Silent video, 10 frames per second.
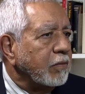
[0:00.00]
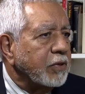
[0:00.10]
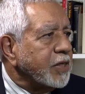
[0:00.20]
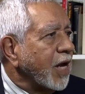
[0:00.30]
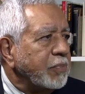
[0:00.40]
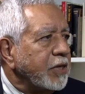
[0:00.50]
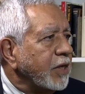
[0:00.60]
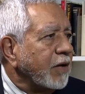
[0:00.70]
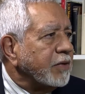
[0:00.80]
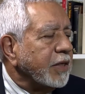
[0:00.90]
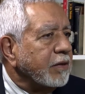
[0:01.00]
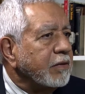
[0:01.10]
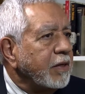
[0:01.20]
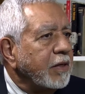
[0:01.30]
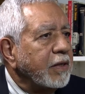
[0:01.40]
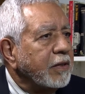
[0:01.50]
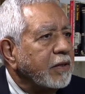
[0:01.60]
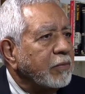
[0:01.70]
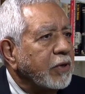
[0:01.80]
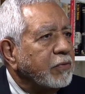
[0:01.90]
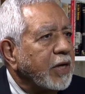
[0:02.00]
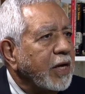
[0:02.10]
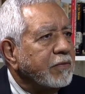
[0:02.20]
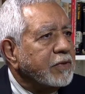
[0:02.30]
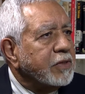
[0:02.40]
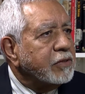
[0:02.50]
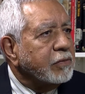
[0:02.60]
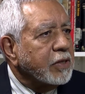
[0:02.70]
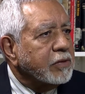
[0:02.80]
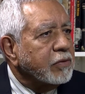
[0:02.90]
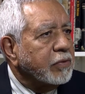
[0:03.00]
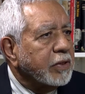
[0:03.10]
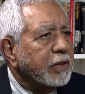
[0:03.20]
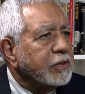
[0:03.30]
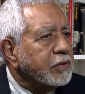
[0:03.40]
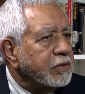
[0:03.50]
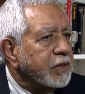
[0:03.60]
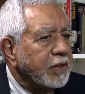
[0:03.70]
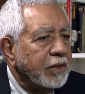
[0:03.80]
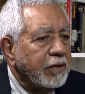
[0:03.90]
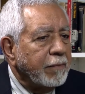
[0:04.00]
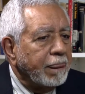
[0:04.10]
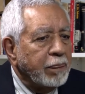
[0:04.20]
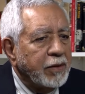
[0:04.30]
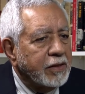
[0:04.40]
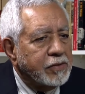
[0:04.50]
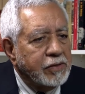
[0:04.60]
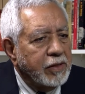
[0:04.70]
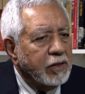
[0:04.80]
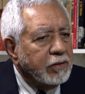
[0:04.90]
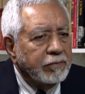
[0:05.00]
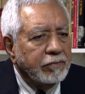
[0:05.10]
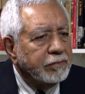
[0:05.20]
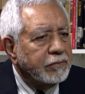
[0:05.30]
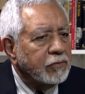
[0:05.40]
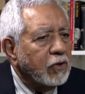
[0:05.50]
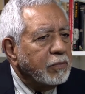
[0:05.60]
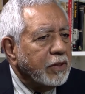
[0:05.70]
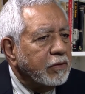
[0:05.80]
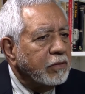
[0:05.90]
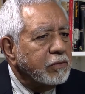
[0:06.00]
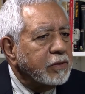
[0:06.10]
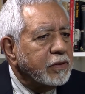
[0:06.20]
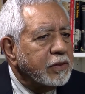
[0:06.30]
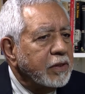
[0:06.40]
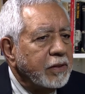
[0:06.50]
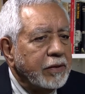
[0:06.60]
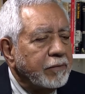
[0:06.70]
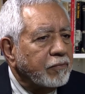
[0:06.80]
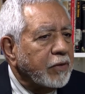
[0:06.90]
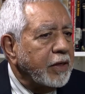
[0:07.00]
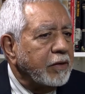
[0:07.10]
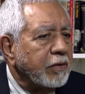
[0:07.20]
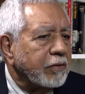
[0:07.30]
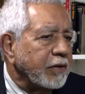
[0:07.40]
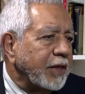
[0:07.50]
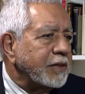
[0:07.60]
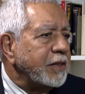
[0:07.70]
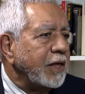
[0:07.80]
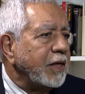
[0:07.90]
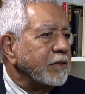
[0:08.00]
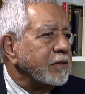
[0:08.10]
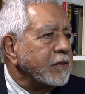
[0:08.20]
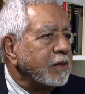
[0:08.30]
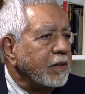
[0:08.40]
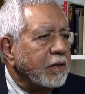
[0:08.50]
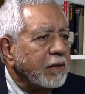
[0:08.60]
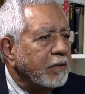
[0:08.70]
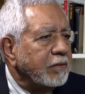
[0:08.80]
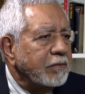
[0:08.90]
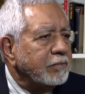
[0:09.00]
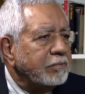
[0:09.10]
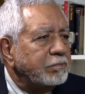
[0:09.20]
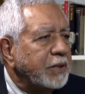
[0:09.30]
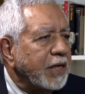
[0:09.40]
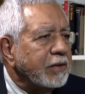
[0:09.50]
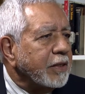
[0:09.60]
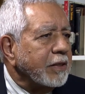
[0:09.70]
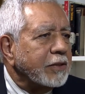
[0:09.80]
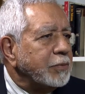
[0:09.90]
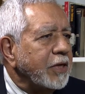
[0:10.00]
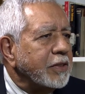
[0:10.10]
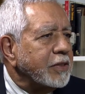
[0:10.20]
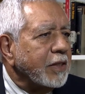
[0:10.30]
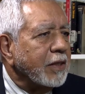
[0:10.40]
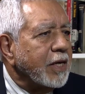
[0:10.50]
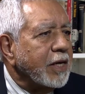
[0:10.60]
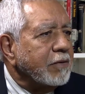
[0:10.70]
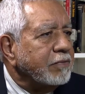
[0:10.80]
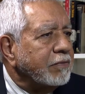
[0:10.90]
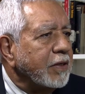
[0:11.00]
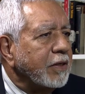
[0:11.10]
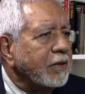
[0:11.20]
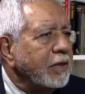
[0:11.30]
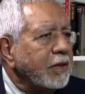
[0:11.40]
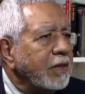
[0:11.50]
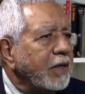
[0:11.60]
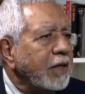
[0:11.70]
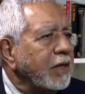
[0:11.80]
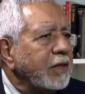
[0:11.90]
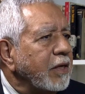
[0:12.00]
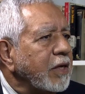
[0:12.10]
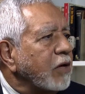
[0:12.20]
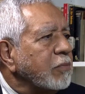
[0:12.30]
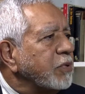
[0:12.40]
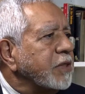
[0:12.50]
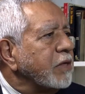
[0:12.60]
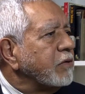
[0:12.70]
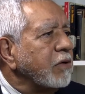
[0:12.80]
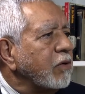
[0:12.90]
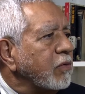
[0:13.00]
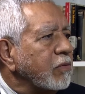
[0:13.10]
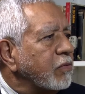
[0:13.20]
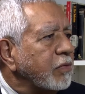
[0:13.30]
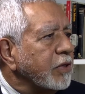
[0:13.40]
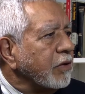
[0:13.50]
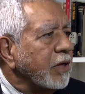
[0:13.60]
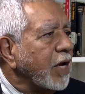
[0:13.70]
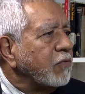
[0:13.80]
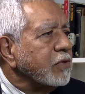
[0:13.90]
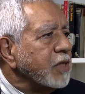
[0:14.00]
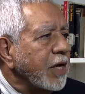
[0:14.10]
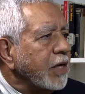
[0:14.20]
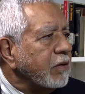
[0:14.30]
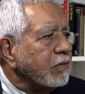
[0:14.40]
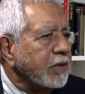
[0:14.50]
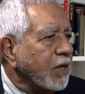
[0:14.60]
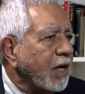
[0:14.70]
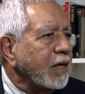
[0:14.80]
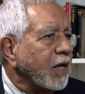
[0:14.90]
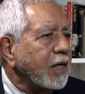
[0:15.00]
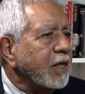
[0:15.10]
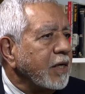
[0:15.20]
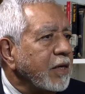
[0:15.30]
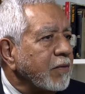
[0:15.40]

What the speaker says: what's happening out there, that we would have a situation where, as you said, this young woman who was in her late teens, barely experiencing life, and I don't pretend to know what her life was like or not like,